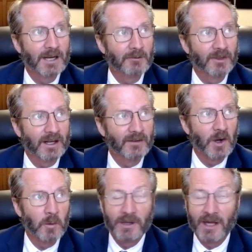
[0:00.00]
can't think of the
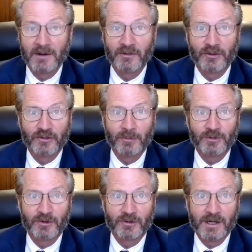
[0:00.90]
hometown in The
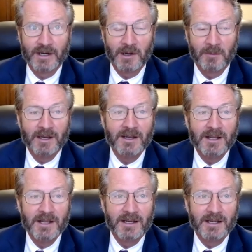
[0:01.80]
Simpsons right now, but
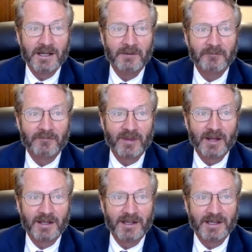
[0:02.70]

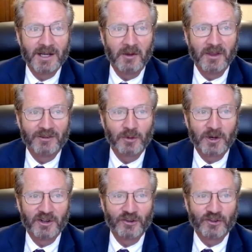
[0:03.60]
that, and they sort
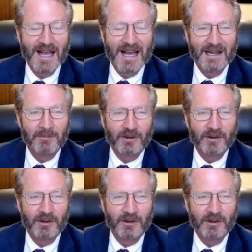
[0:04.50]
of decide it.